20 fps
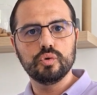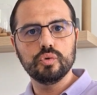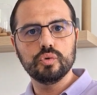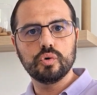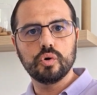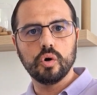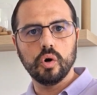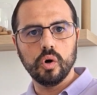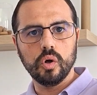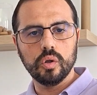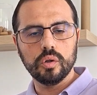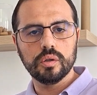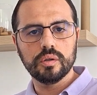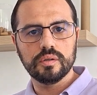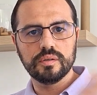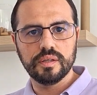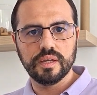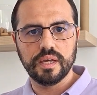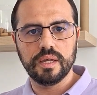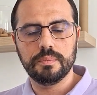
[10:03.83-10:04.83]
to
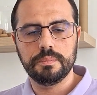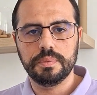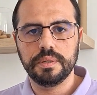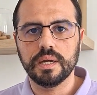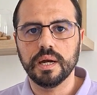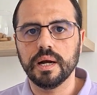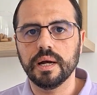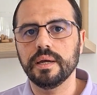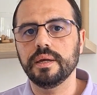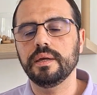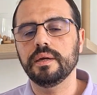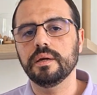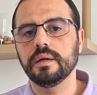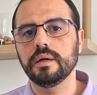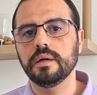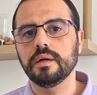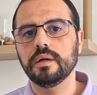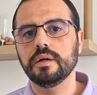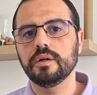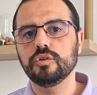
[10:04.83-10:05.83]
call the API
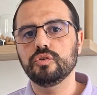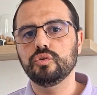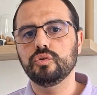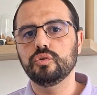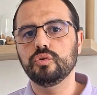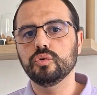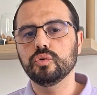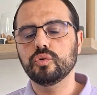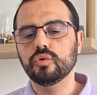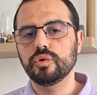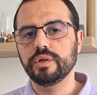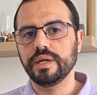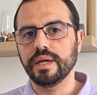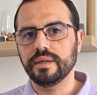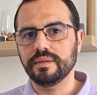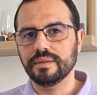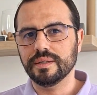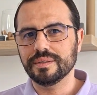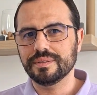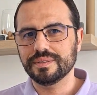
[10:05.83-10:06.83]
to
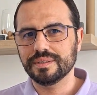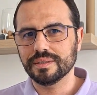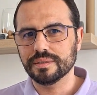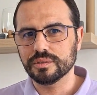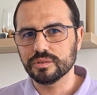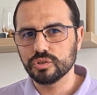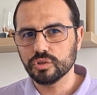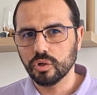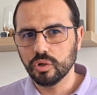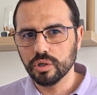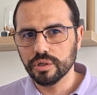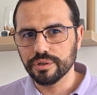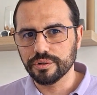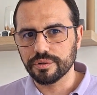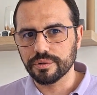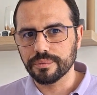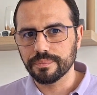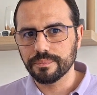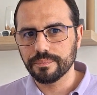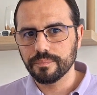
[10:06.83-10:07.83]
create that sales
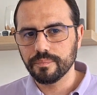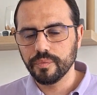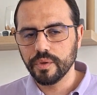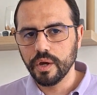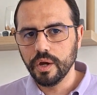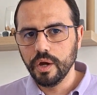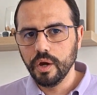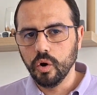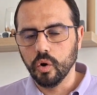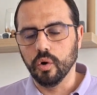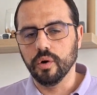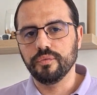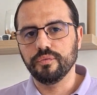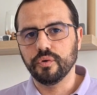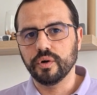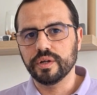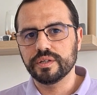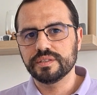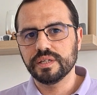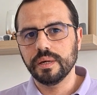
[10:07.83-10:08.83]
order. Or
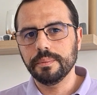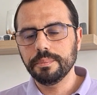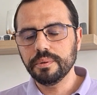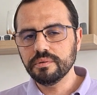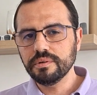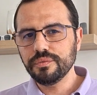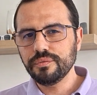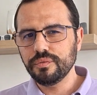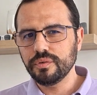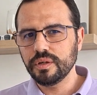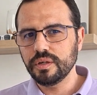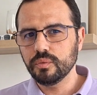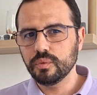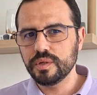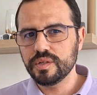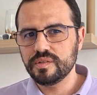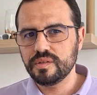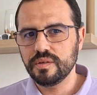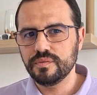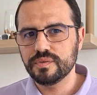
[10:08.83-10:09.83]
for example, if he
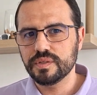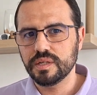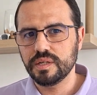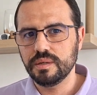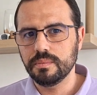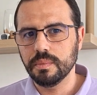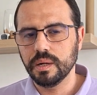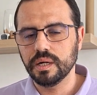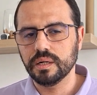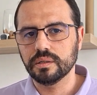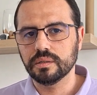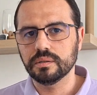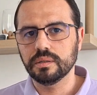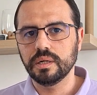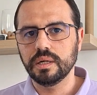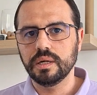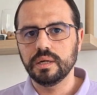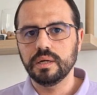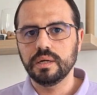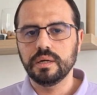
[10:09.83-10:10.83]
receives an email
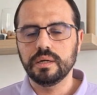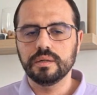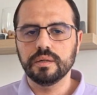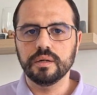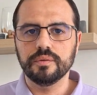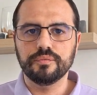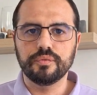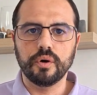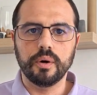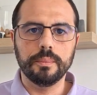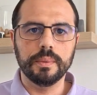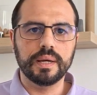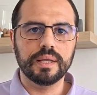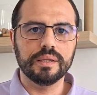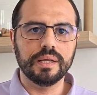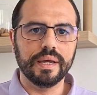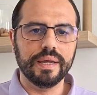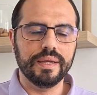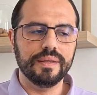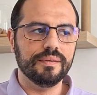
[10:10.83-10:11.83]
from a
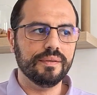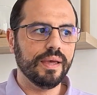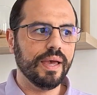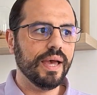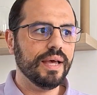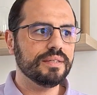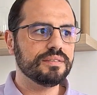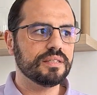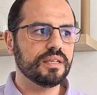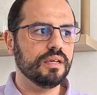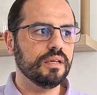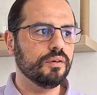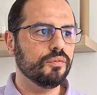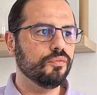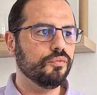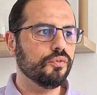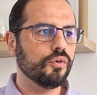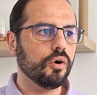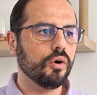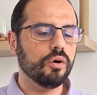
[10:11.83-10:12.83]
client asking
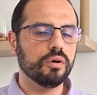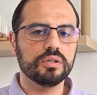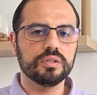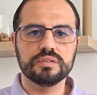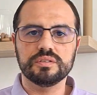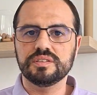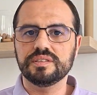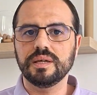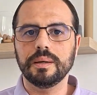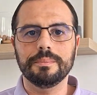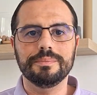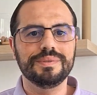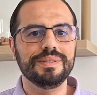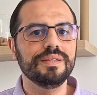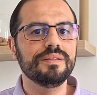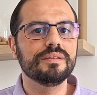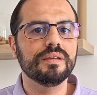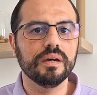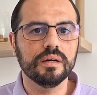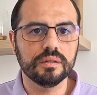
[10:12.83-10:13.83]
for some
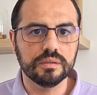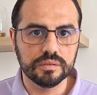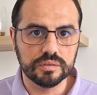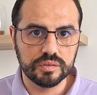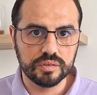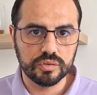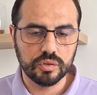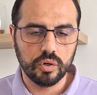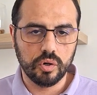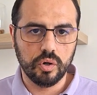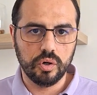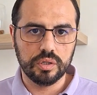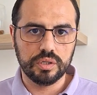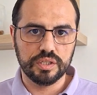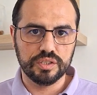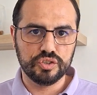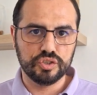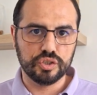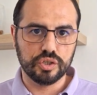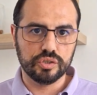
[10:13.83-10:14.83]
details on
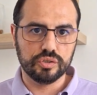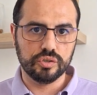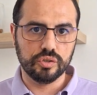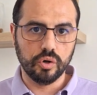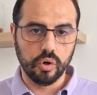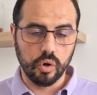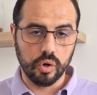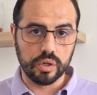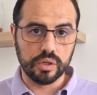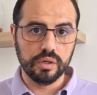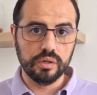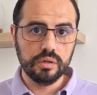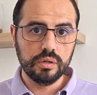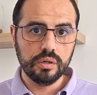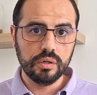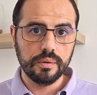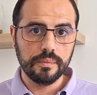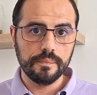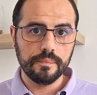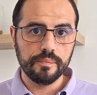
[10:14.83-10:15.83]
a certain
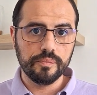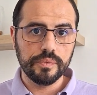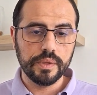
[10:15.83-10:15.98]
order,